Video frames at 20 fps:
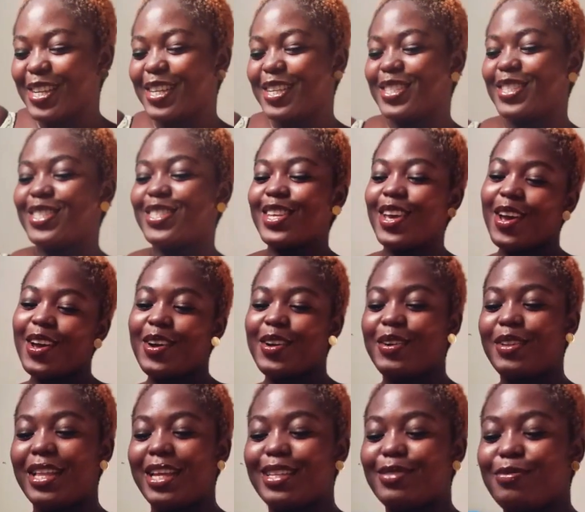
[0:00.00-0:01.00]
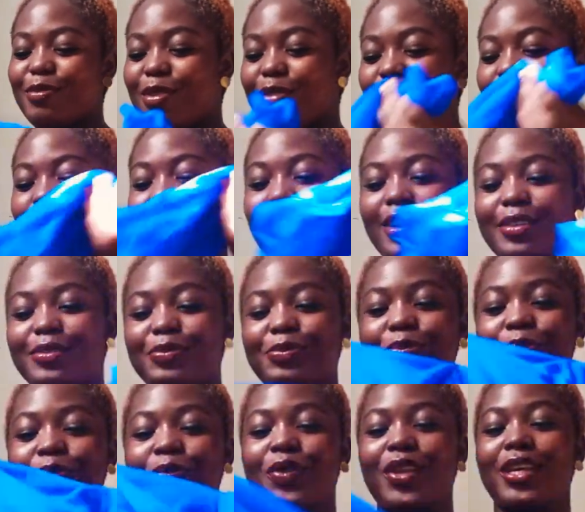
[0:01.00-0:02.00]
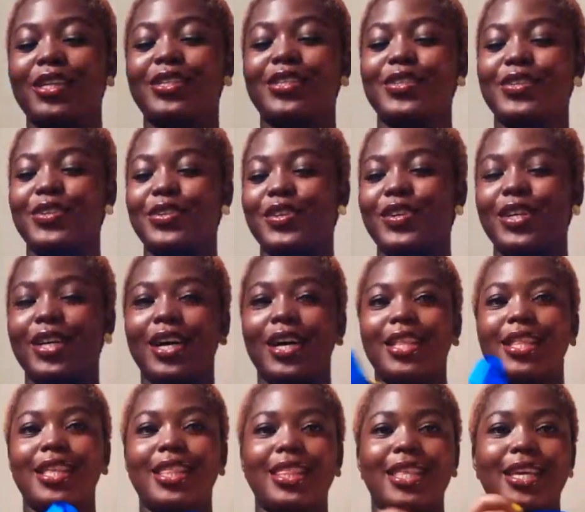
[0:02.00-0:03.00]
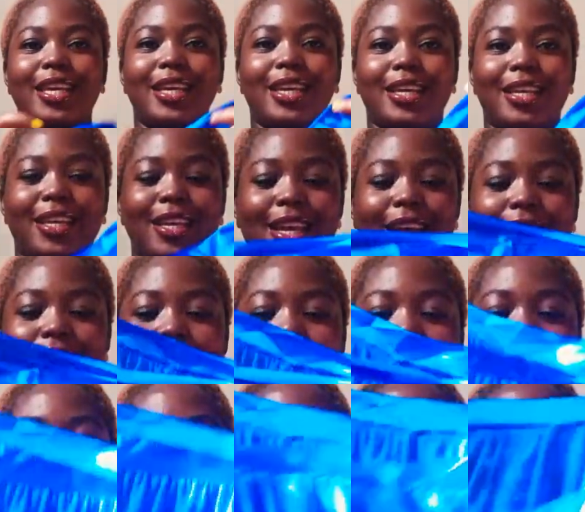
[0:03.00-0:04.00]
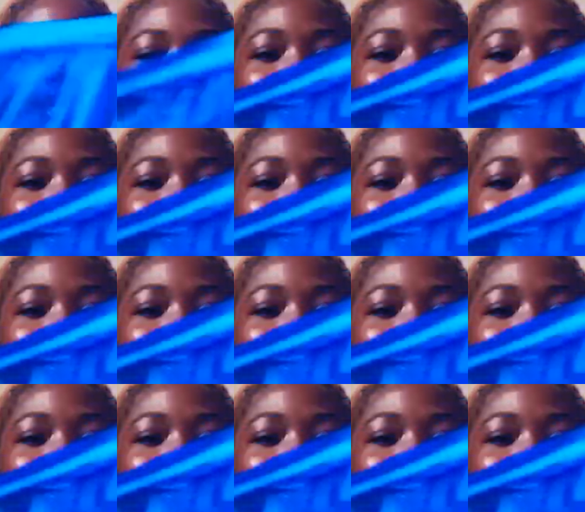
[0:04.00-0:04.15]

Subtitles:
So let's move on to other thing. Is